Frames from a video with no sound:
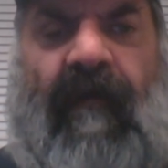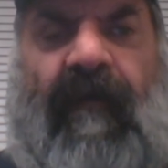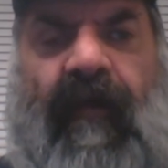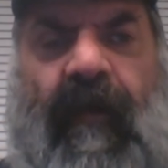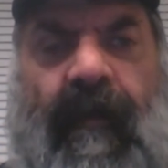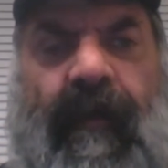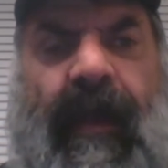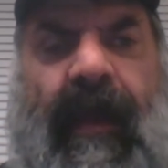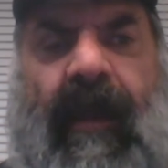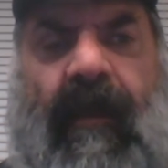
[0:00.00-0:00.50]
know
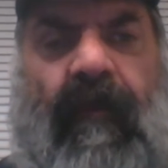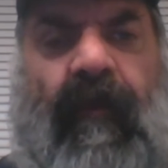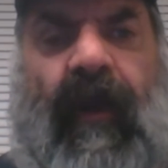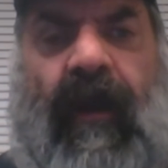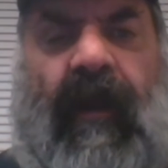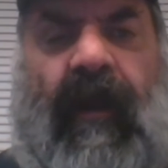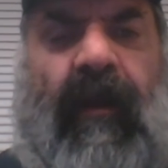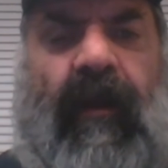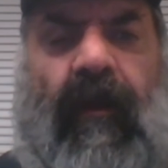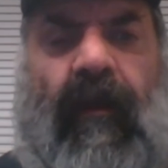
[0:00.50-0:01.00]
from being
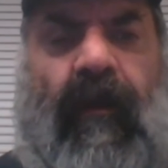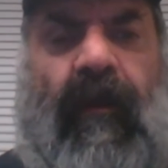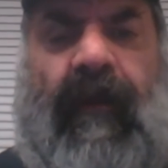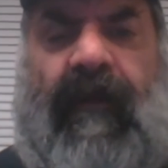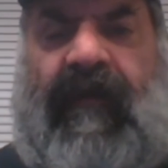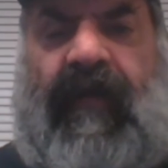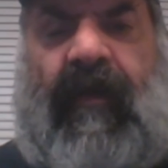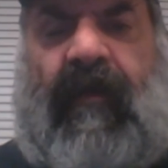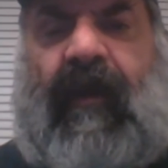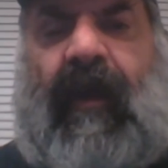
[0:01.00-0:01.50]

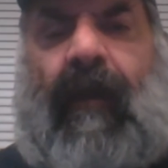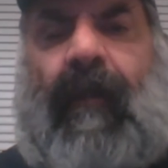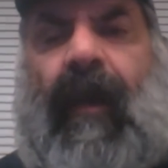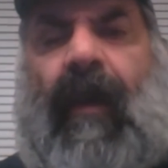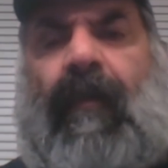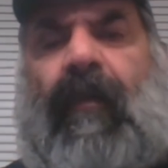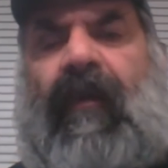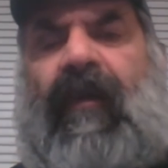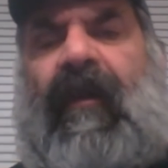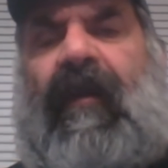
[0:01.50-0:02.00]
ridiculed if you come
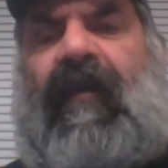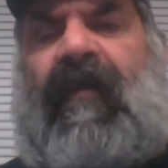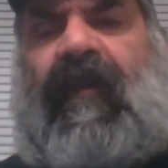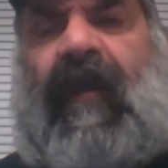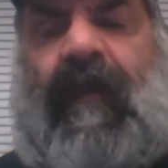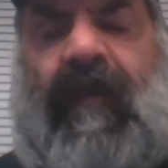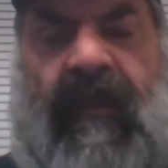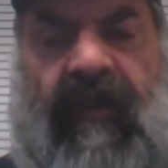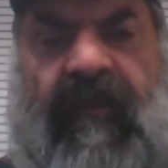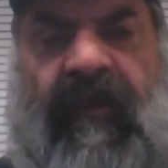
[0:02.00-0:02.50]
up with a,
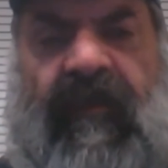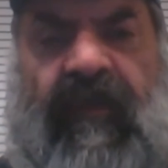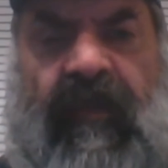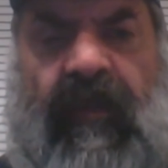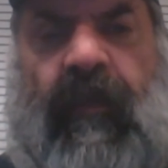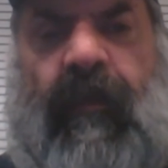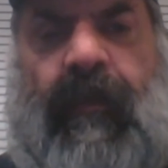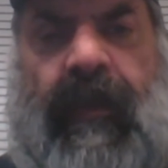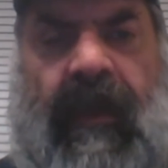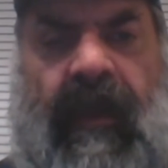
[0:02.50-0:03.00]
something
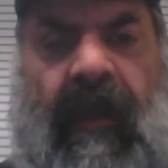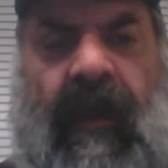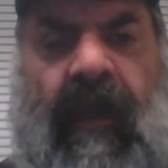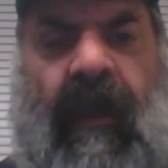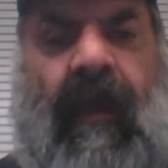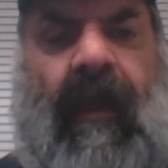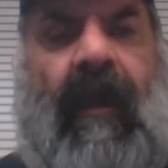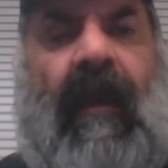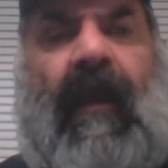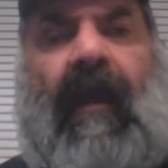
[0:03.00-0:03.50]
stupid
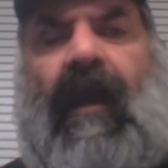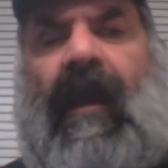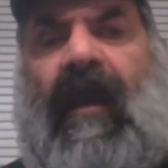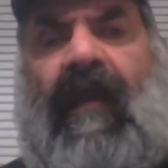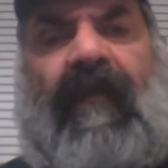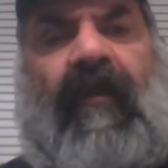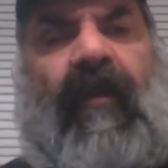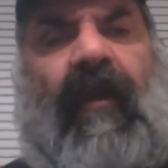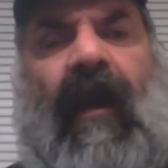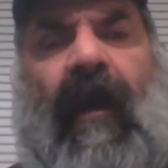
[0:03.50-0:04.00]

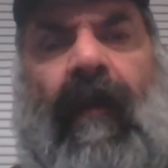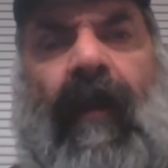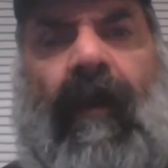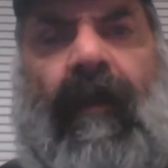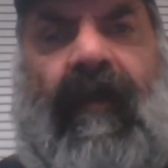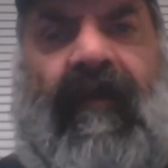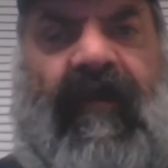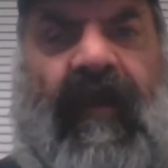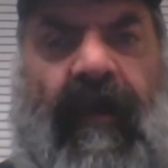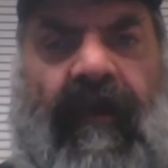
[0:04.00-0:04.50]
if you come
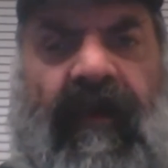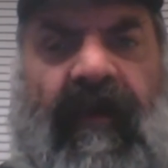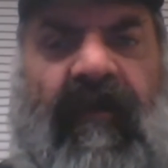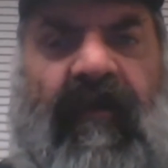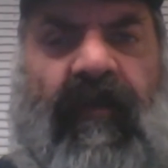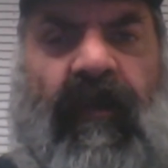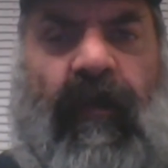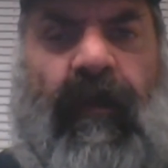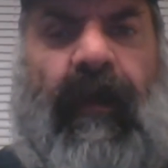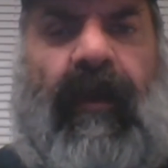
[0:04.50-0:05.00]
up with something
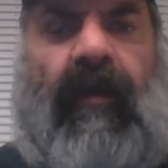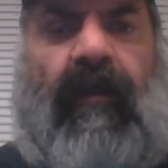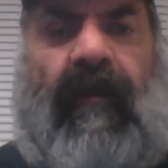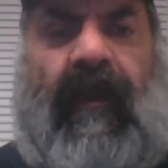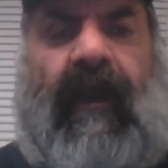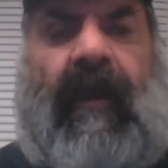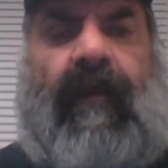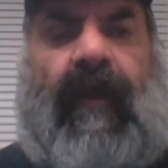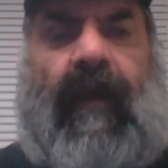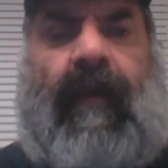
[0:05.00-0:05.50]
stupid you
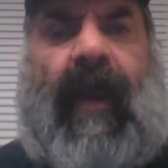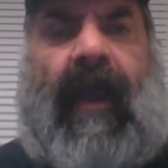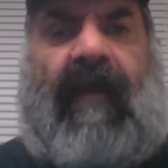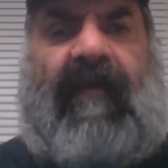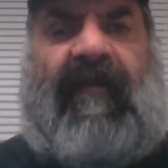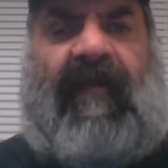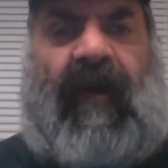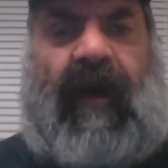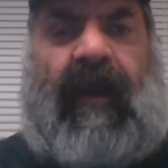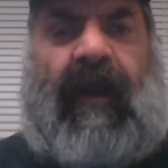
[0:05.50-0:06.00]
need to be
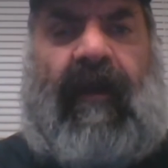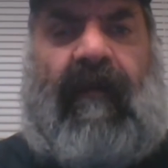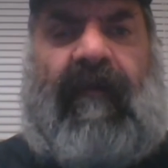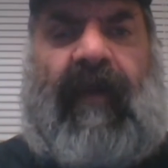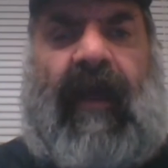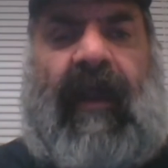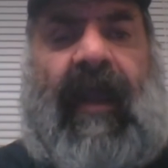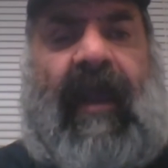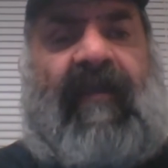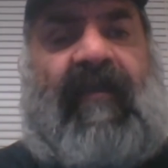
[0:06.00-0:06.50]
made fun
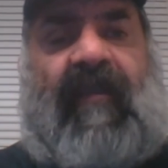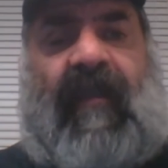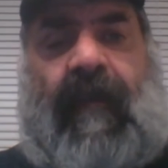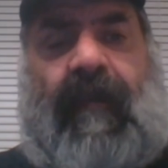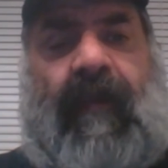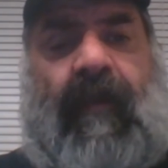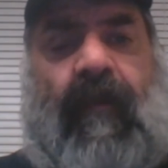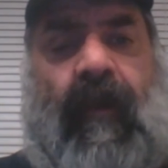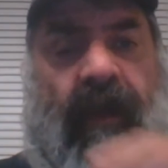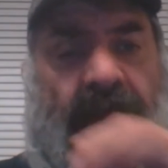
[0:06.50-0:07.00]
of and that's
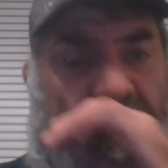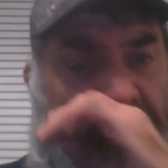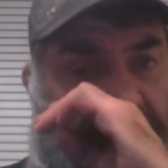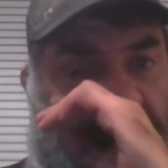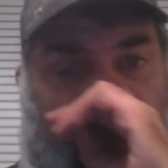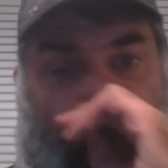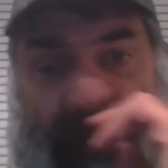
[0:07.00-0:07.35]
something we've